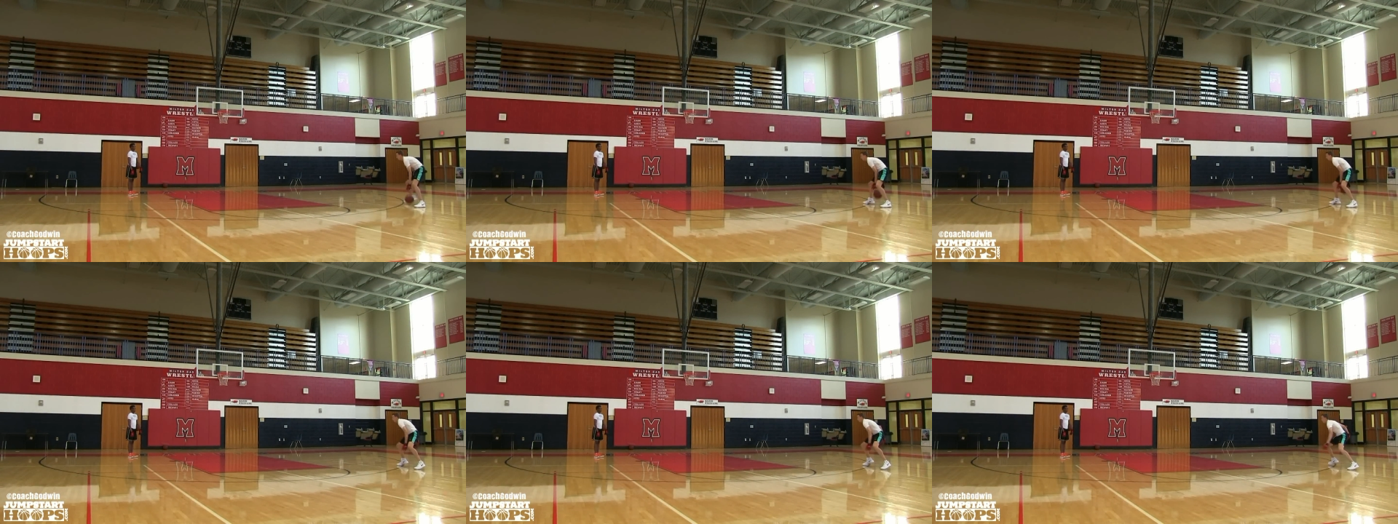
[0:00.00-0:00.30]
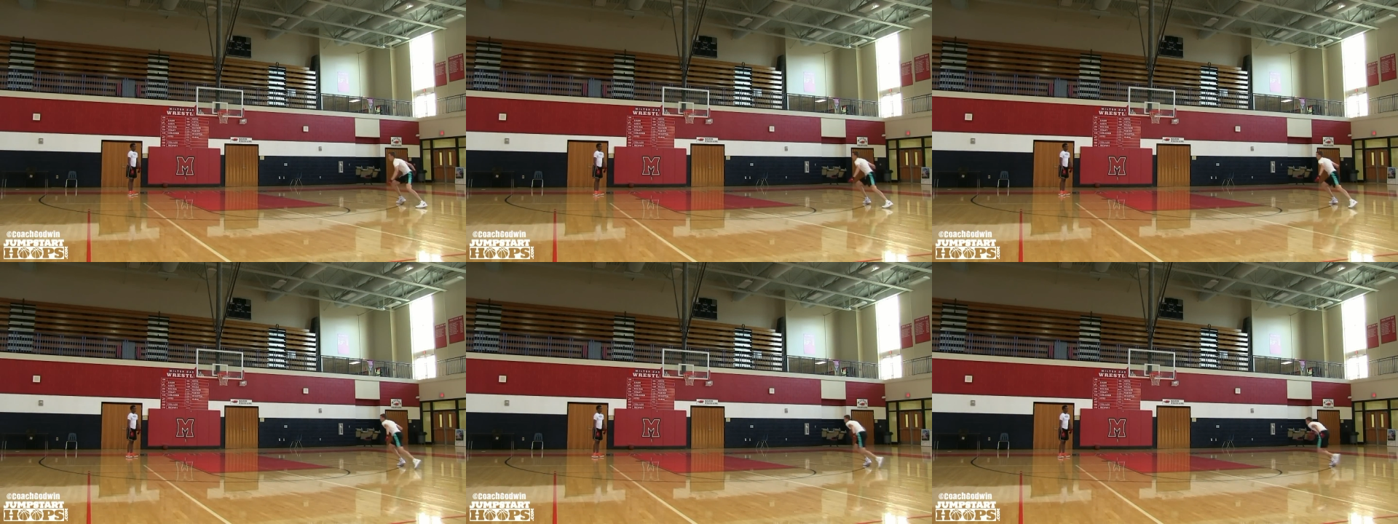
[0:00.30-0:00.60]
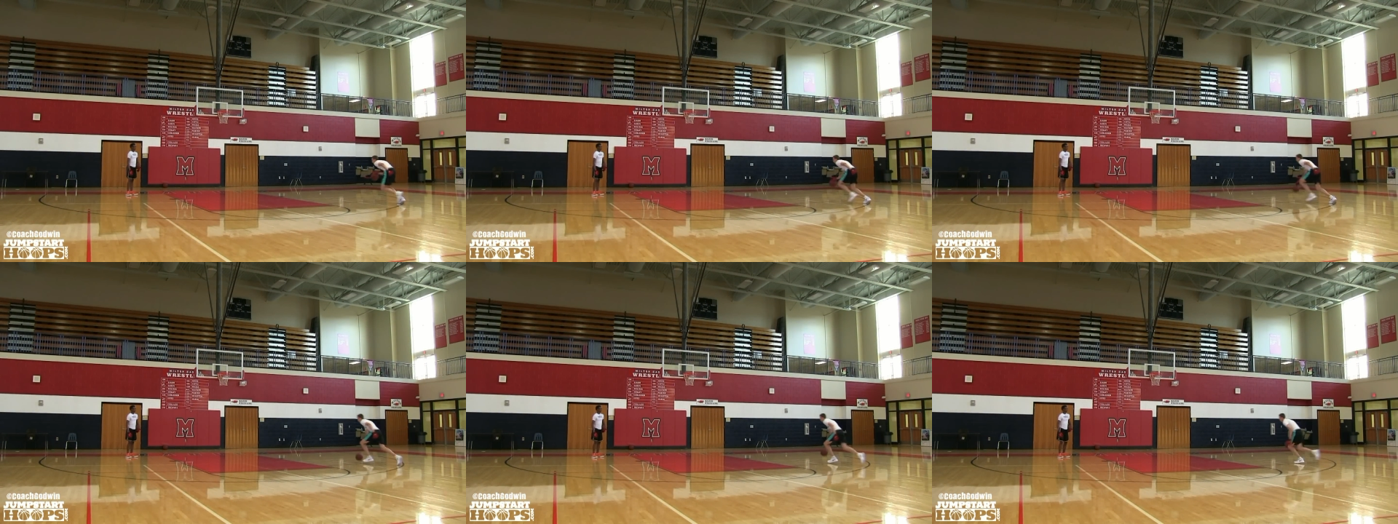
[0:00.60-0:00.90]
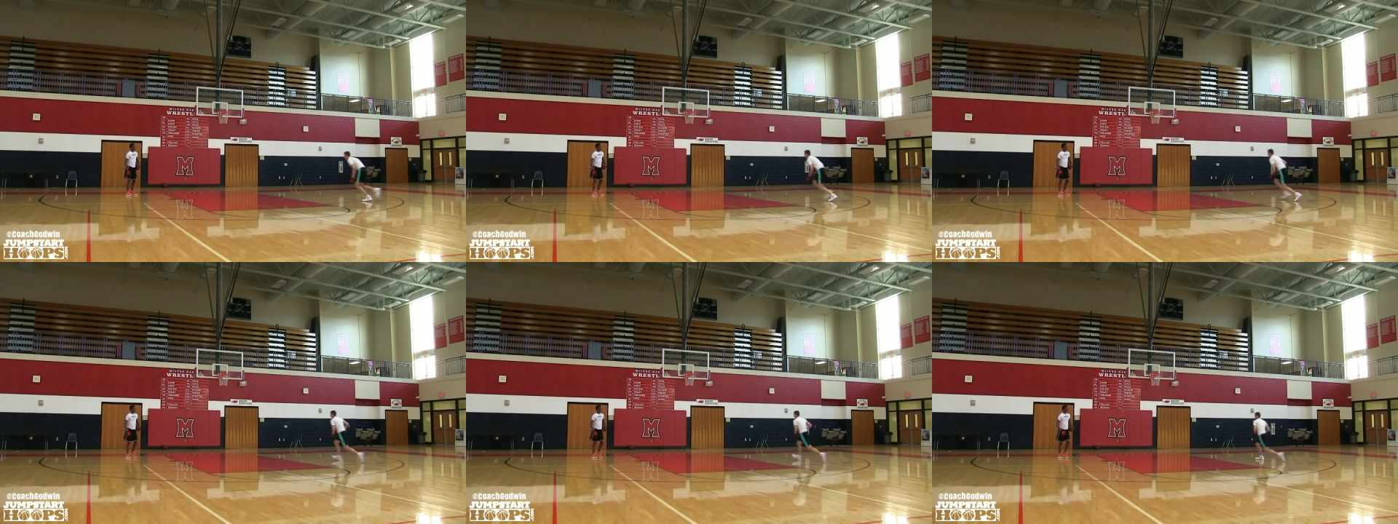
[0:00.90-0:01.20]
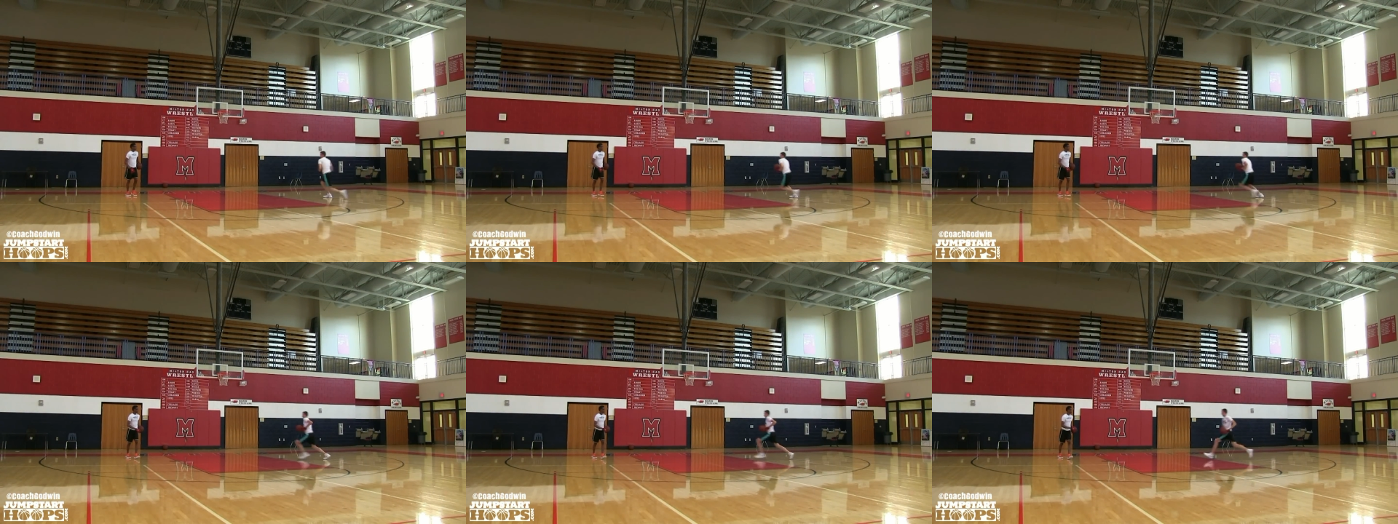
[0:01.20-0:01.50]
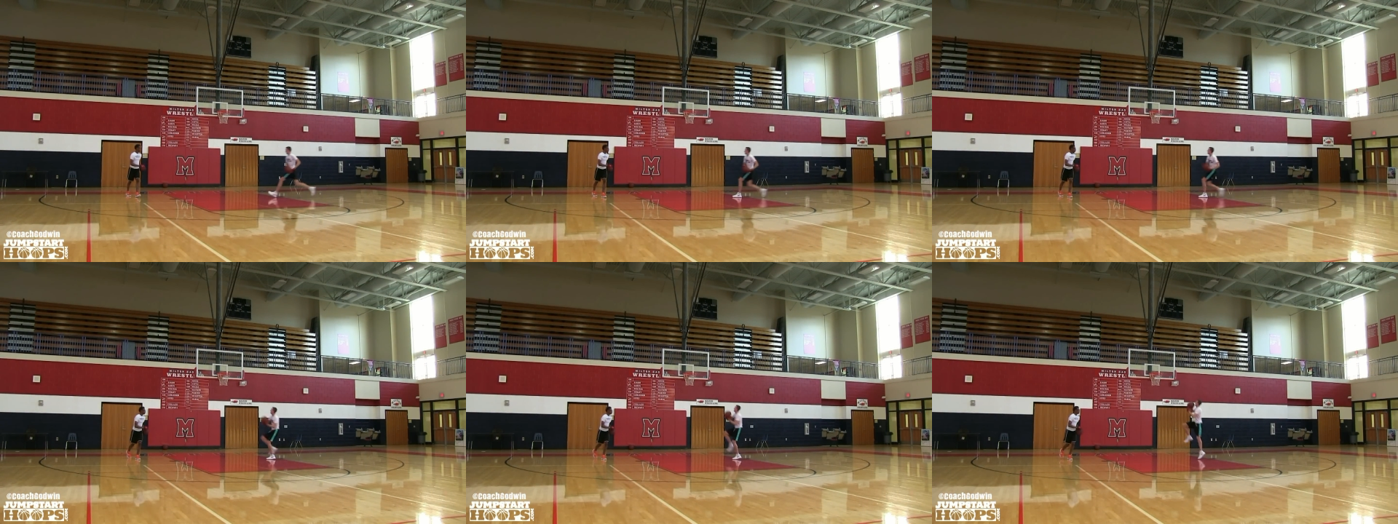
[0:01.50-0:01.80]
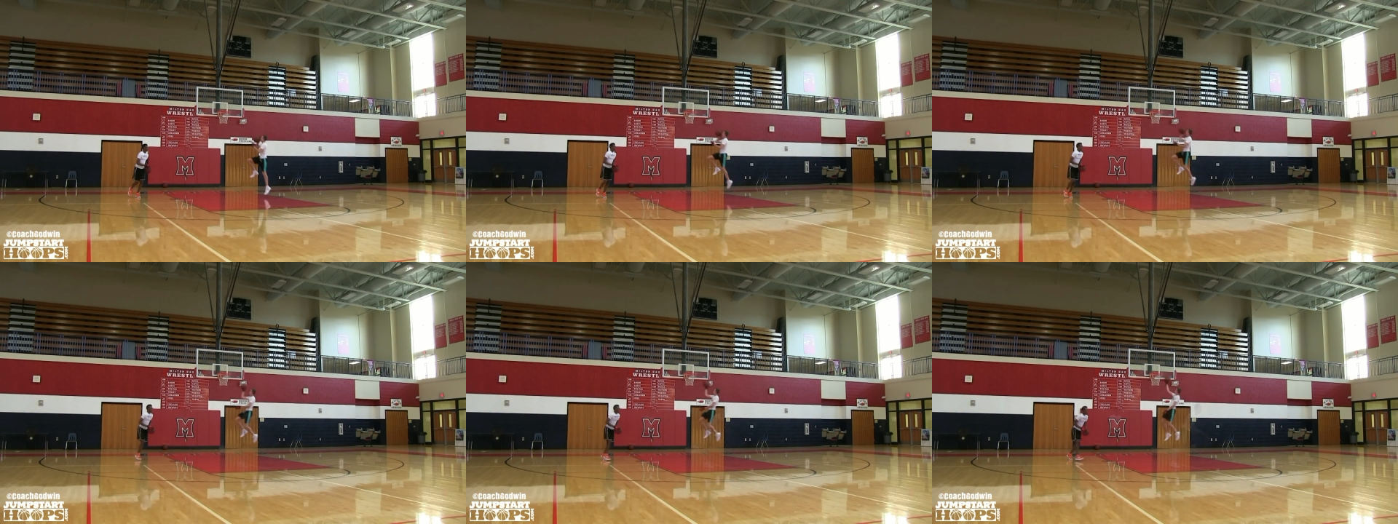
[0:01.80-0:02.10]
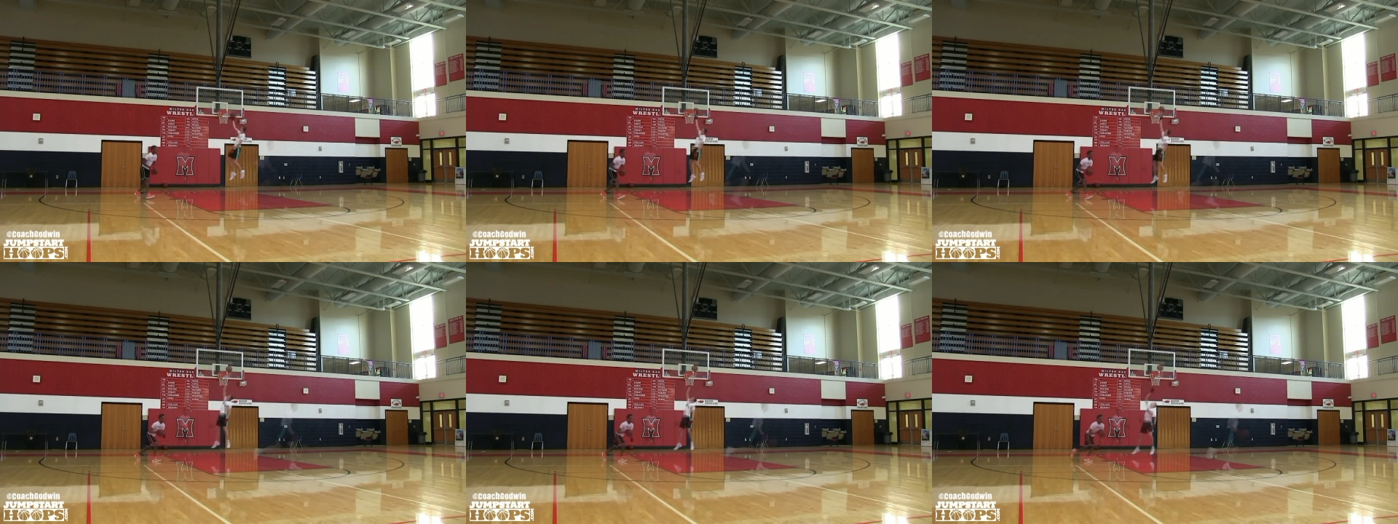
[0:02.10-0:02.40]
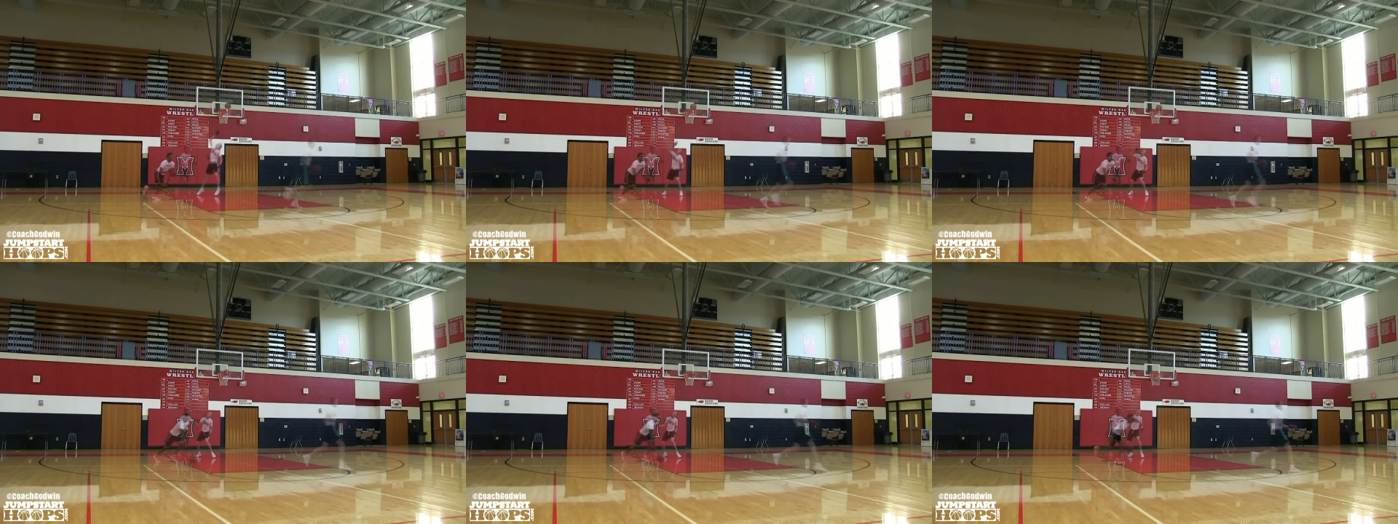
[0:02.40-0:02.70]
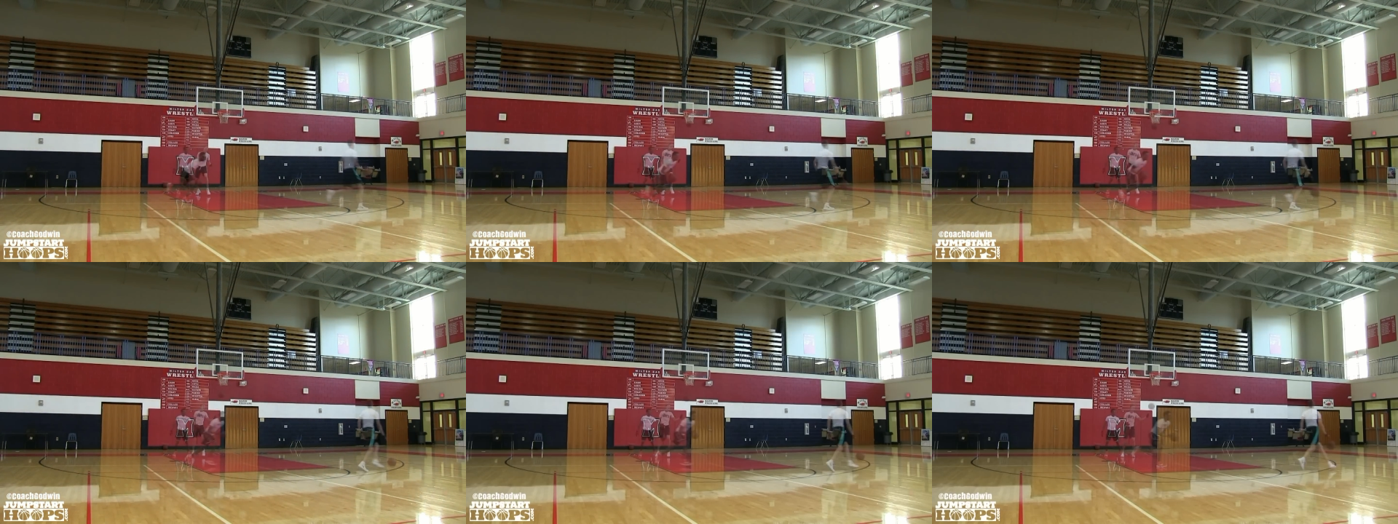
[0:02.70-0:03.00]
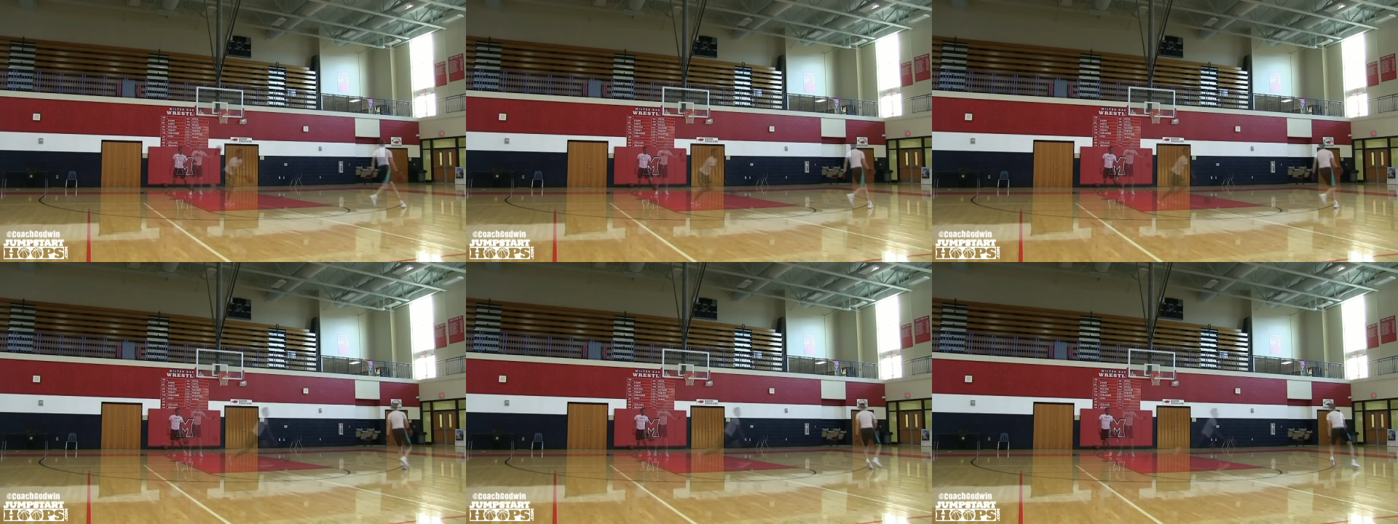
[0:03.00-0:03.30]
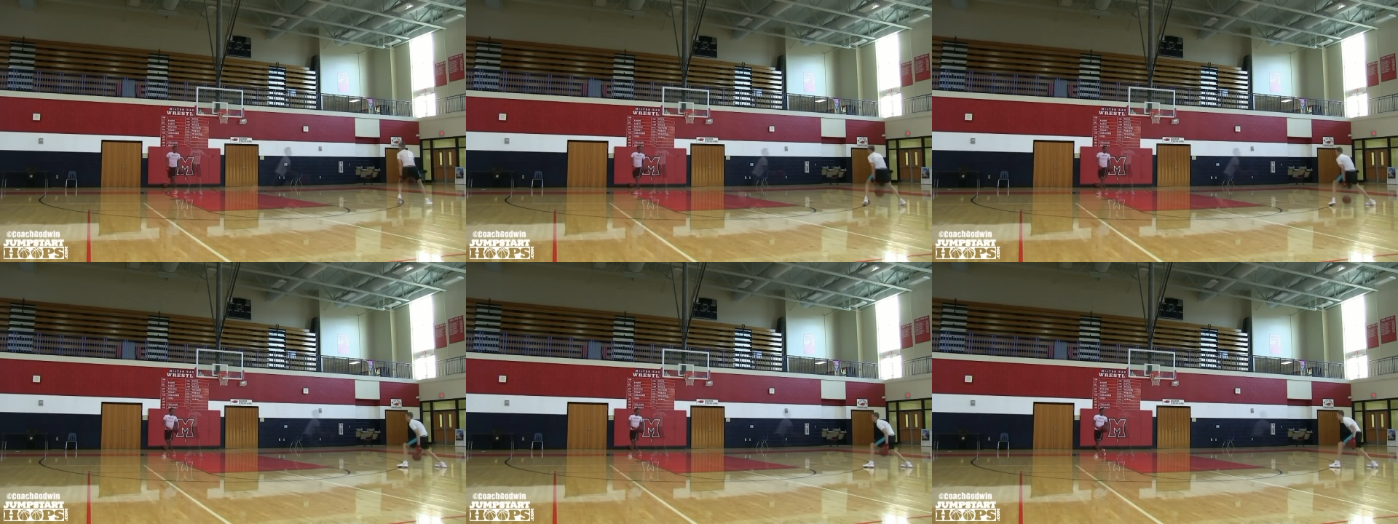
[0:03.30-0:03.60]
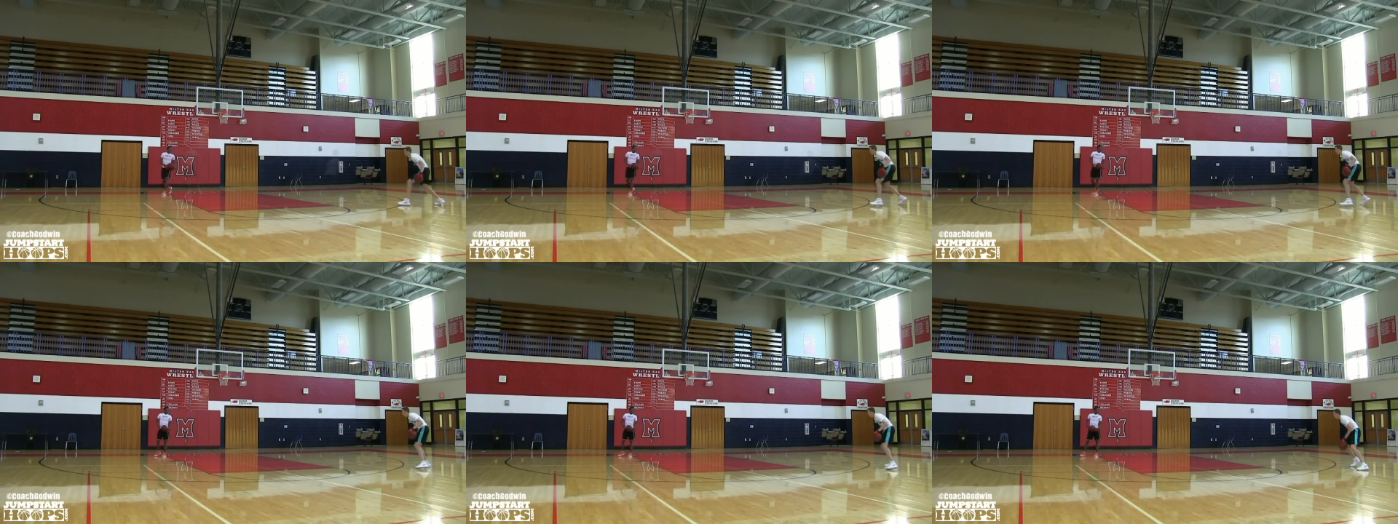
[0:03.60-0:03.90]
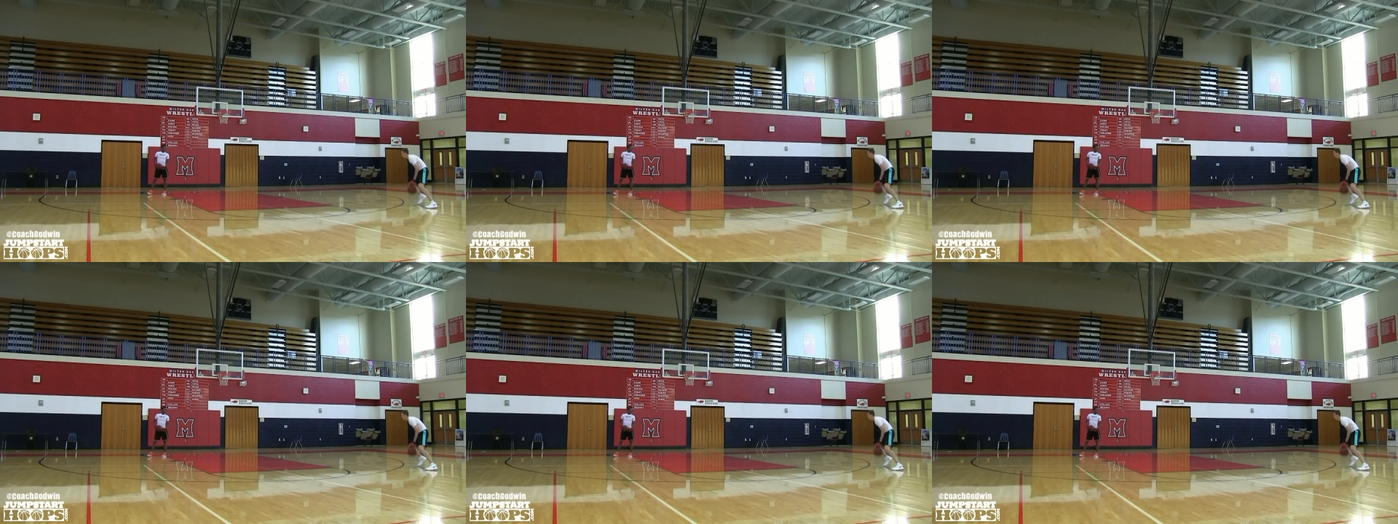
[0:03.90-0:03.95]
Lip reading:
(no speaker visible)